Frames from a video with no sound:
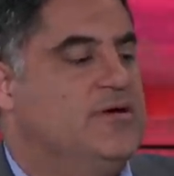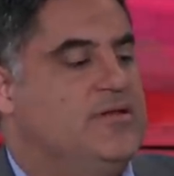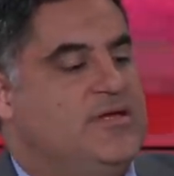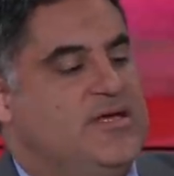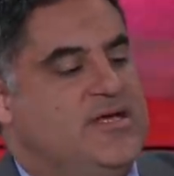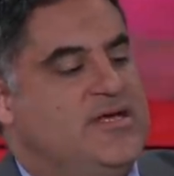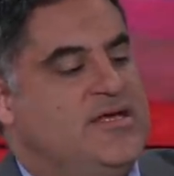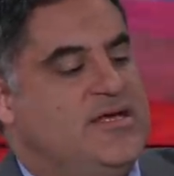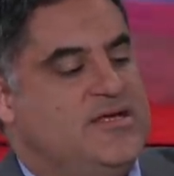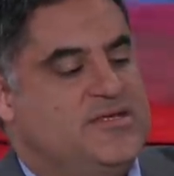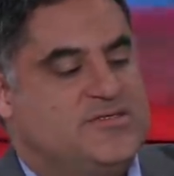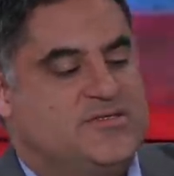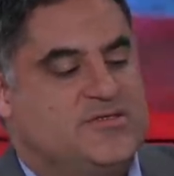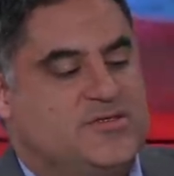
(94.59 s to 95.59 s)

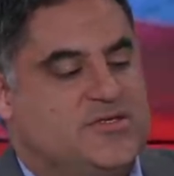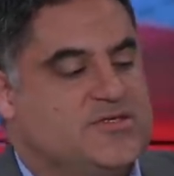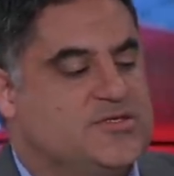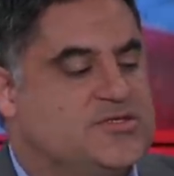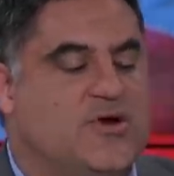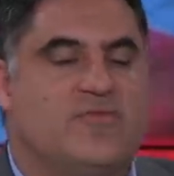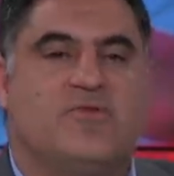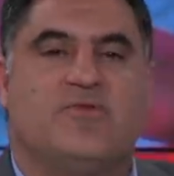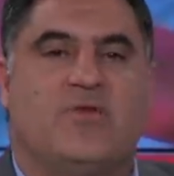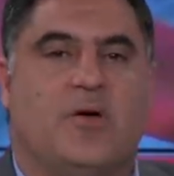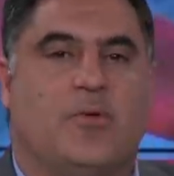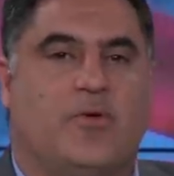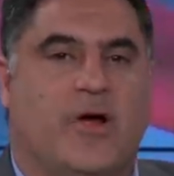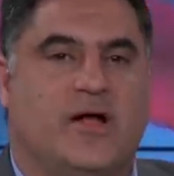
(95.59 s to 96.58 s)
These conservative
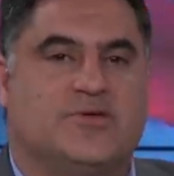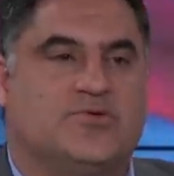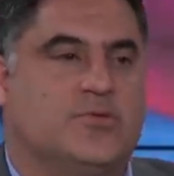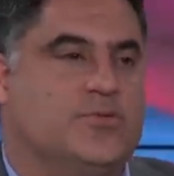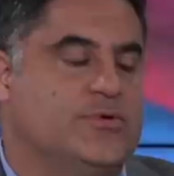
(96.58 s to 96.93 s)
Democrats will